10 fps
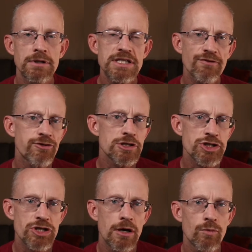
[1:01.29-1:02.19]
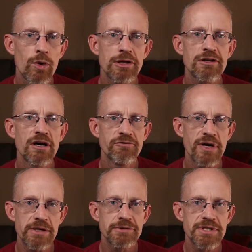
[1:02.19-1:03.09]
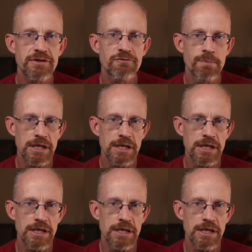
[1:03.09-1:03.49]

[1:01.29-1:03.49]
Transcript: Let's first start with evaluative